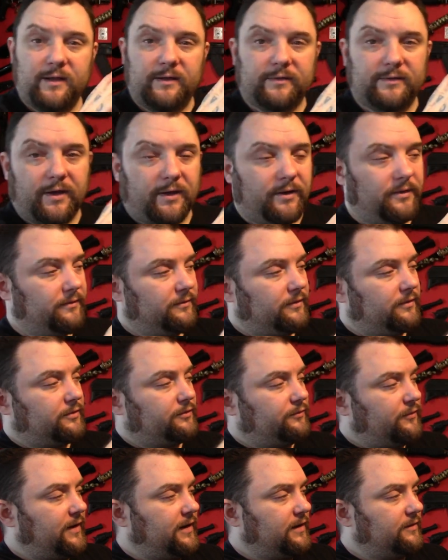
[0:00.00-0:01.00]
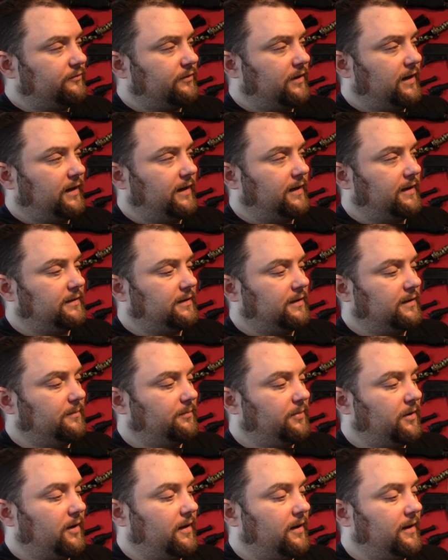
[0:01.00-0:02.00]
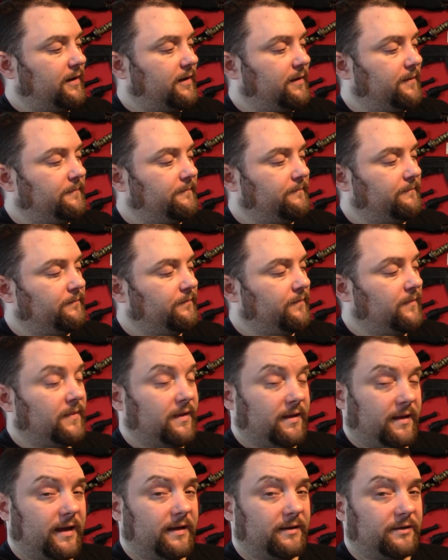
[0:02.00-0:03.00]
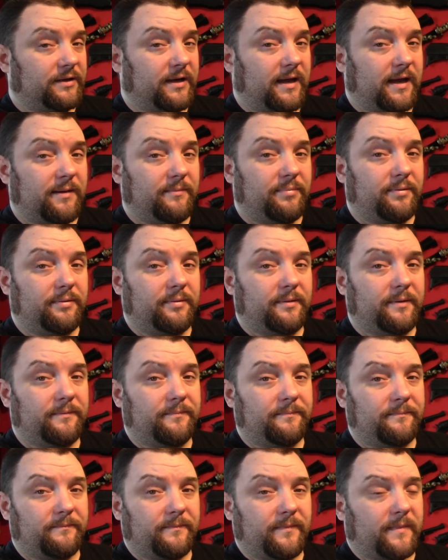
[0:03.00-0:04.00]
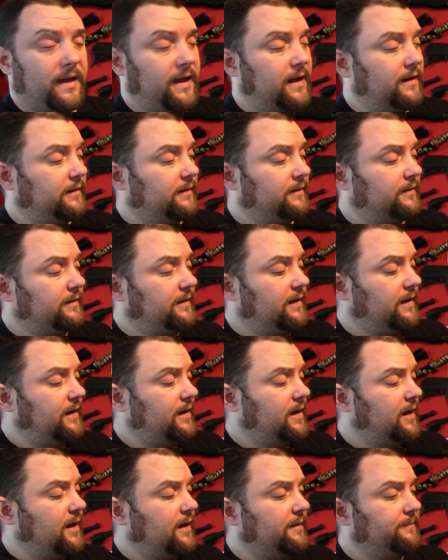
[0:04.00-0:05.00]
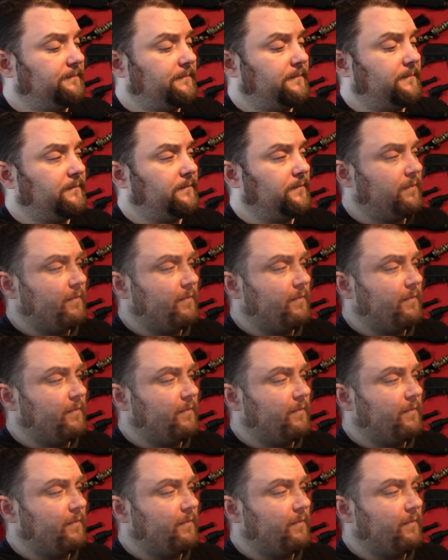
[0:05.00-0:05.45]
So the string is really easy to buy and cheap and the, um,